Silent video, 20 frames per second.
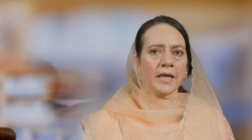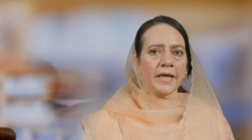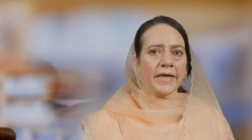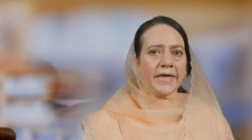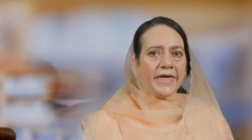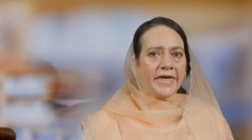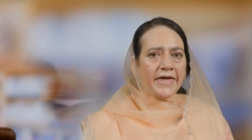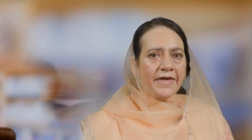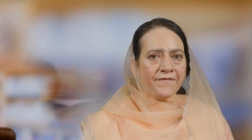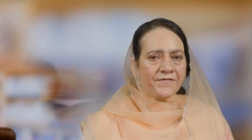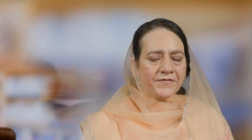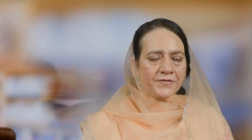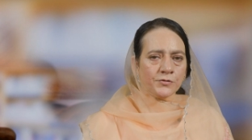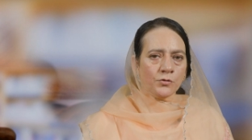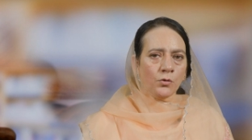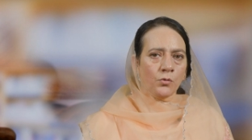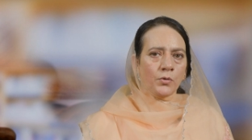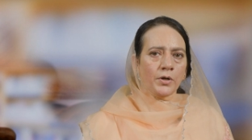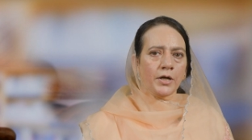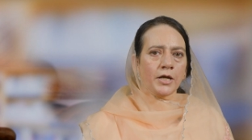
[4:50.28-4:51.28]
If
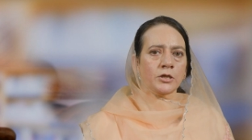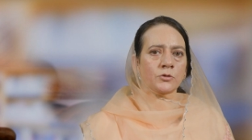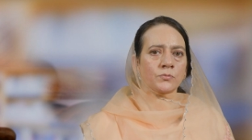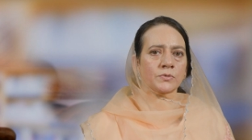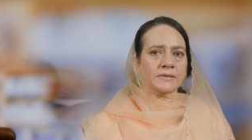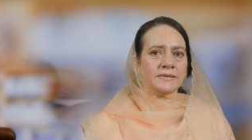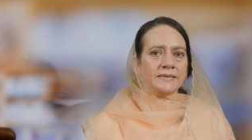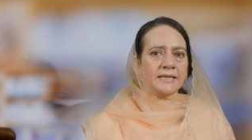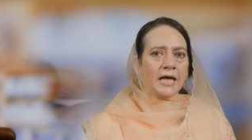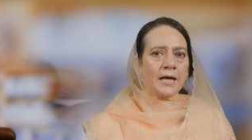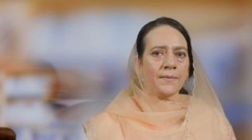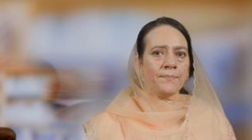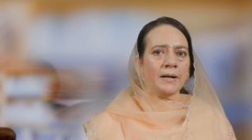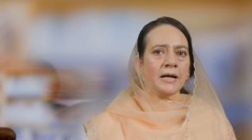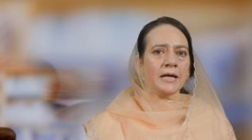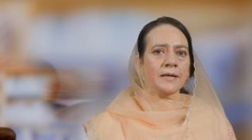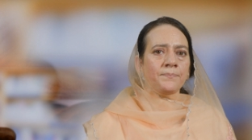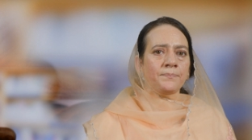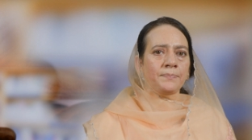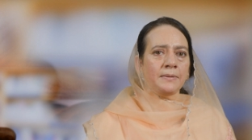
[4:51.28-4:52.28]
so, it was thereby
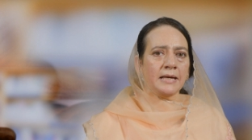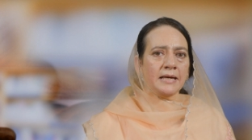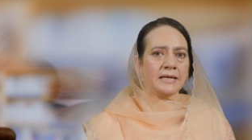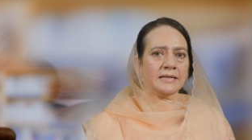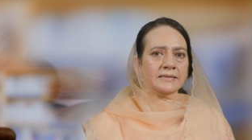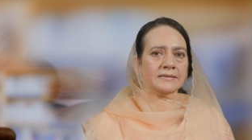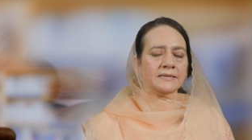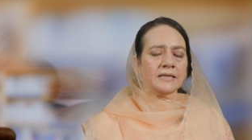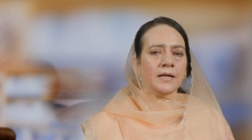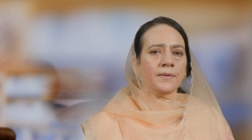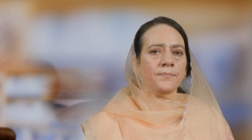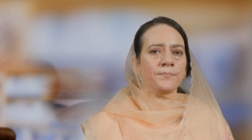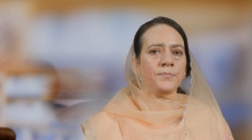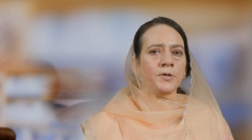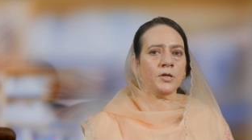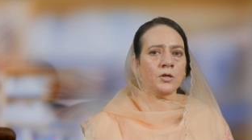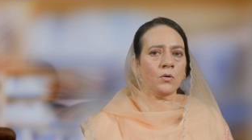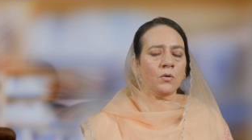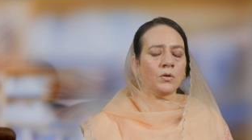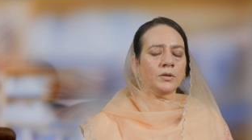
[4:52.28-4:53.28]
placed
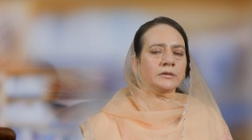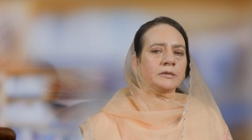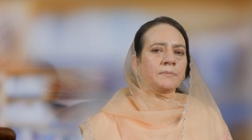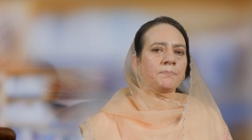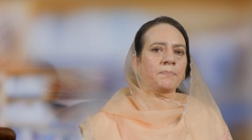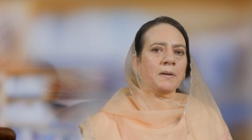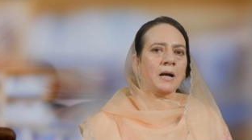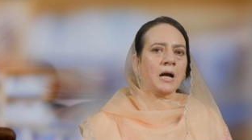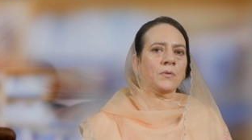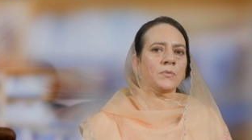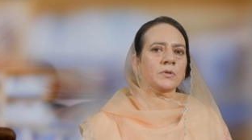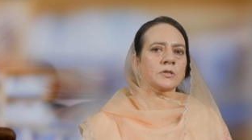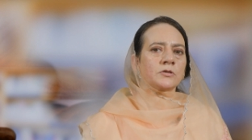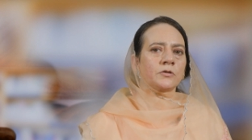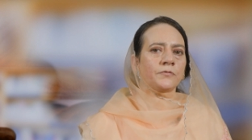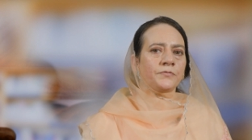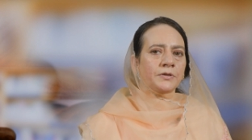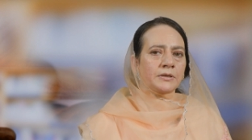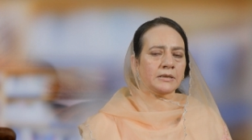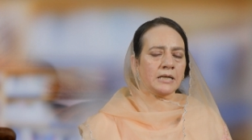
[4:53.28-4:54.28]
beyond the powers of the
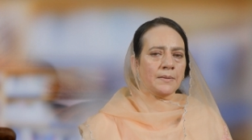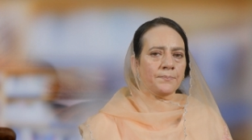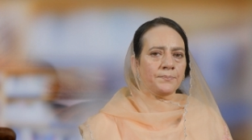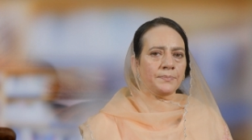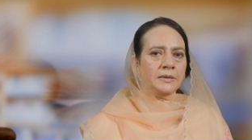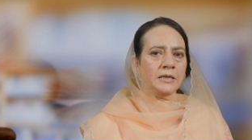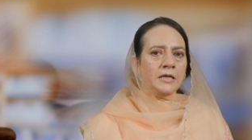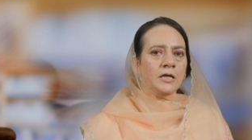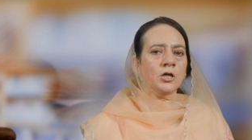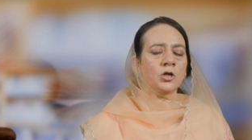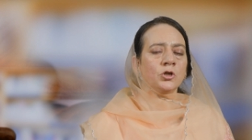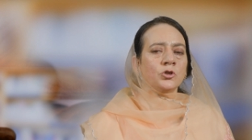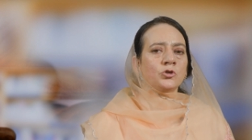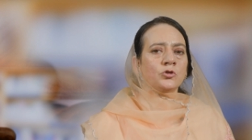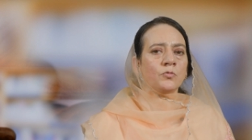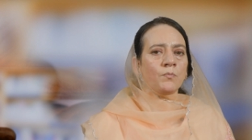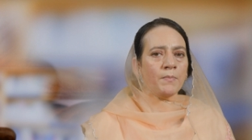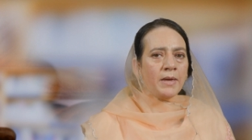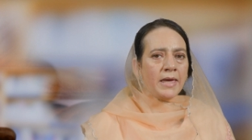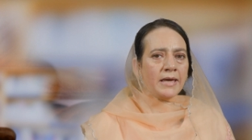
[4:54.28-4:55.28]
company to
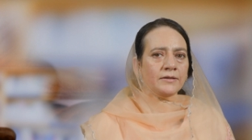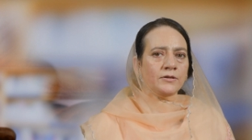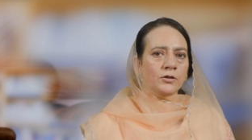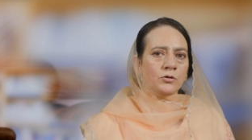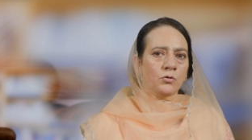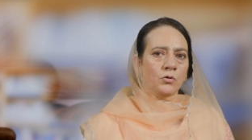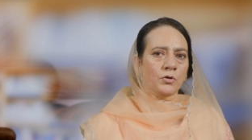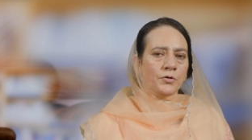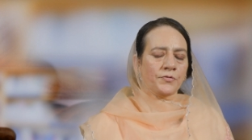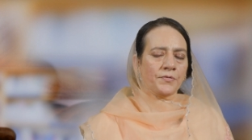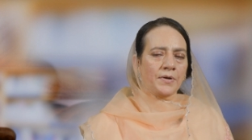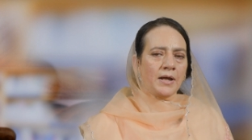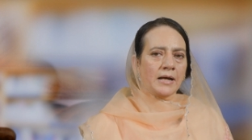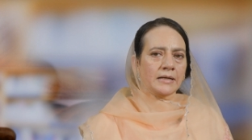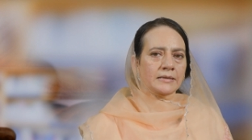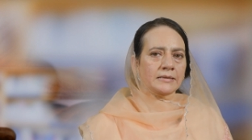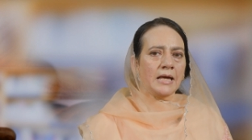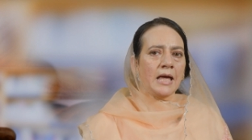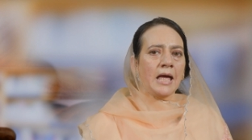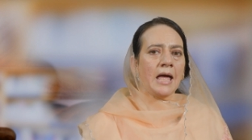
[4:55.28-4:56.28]
make the contract,
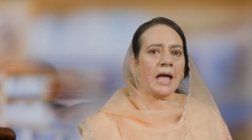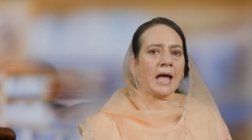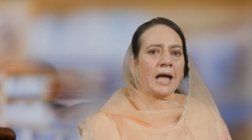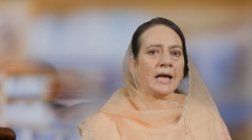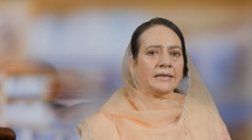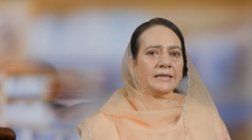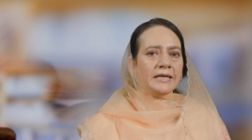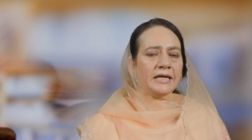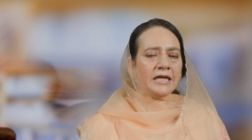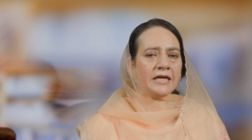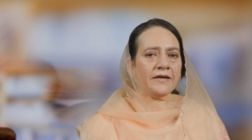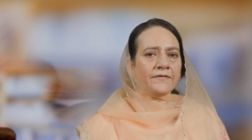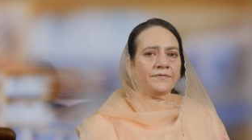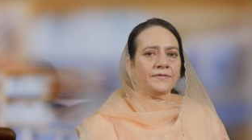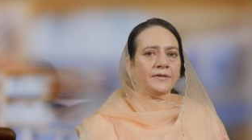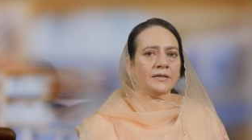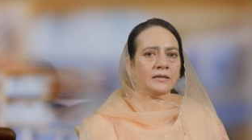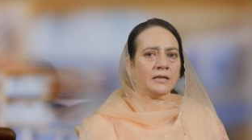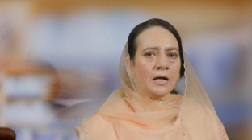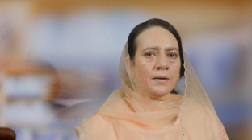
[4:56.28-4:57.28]
and if the
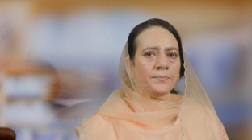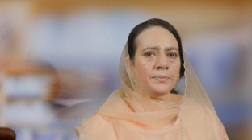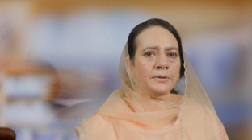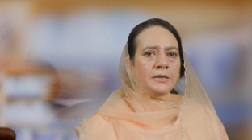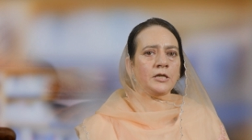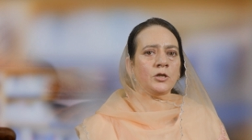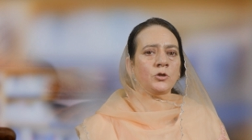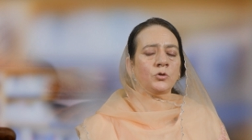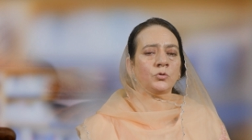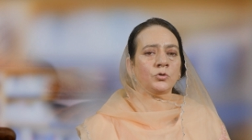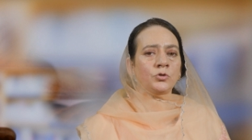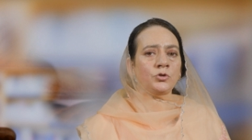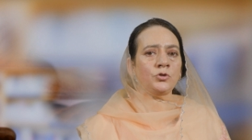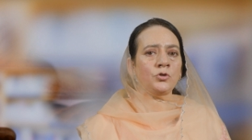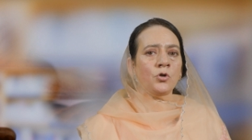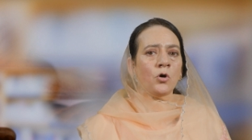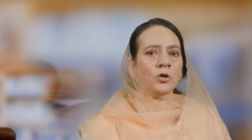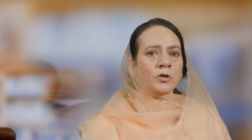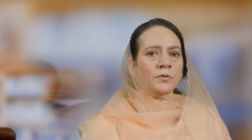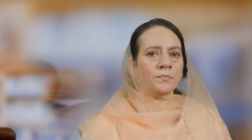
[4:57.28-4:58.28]
company could
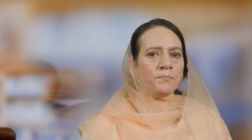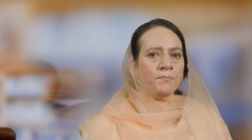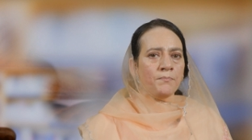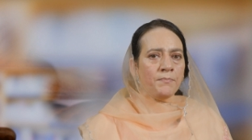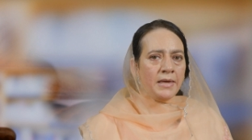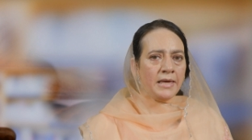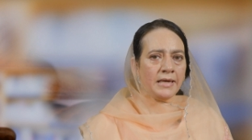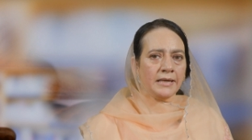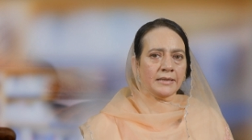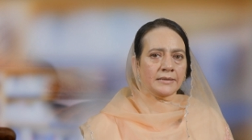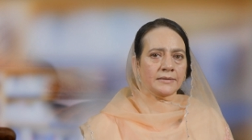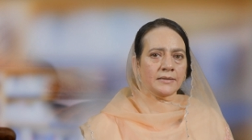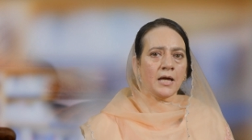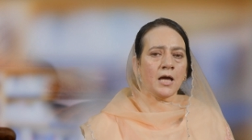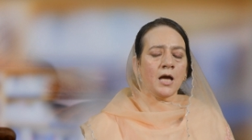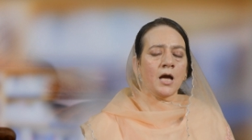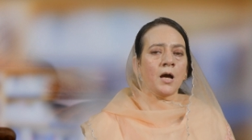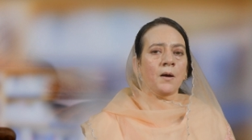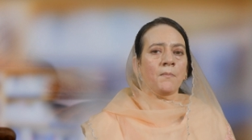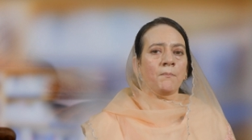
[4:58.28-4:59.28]
not make it,
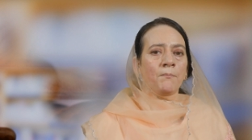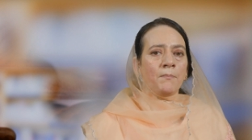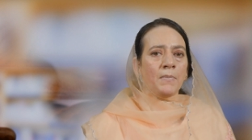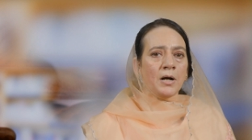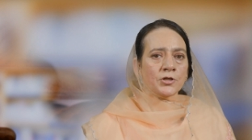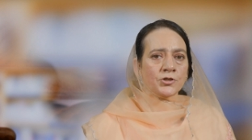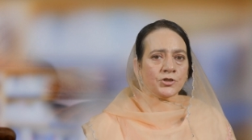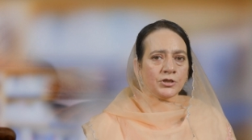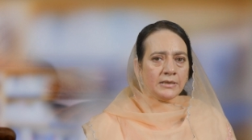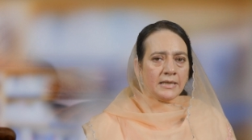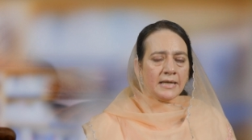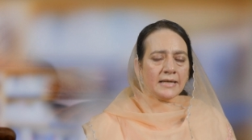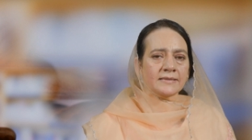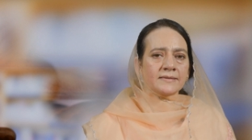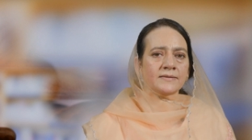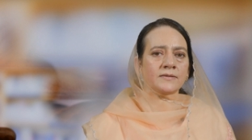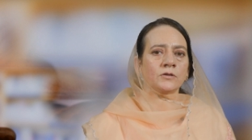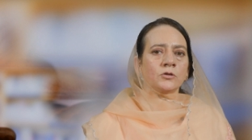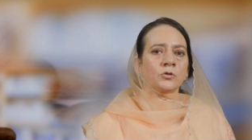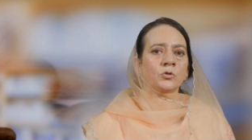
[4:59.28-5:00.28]
much less
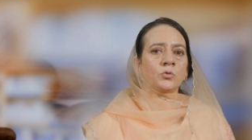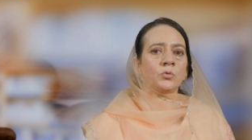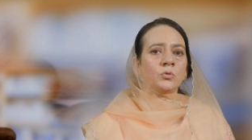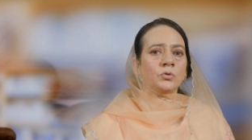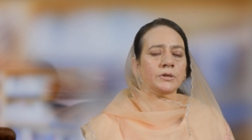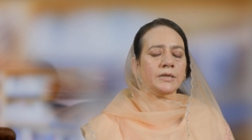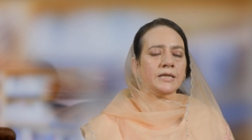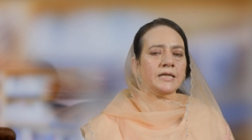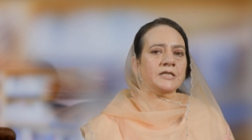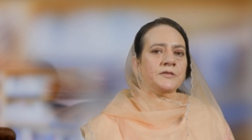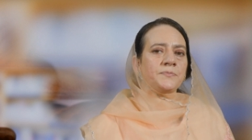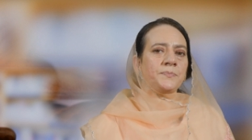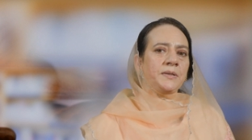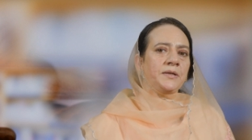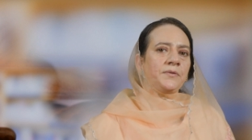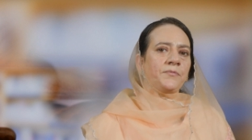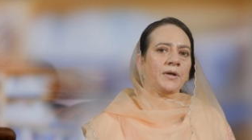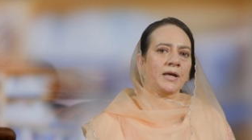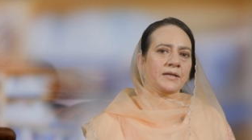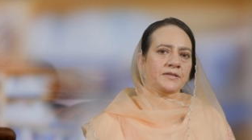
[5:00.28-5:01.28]
could it be
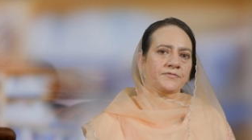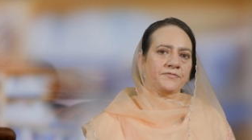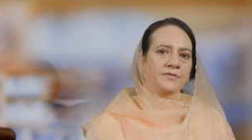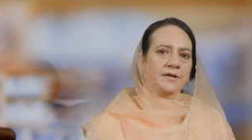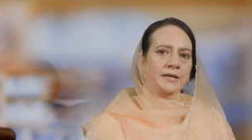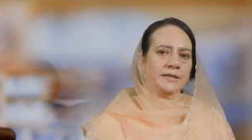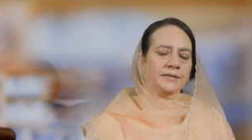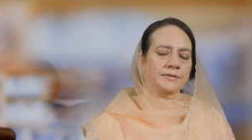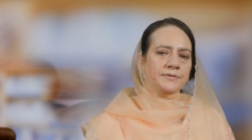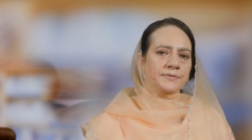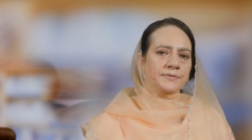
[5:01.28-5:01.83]
ratified."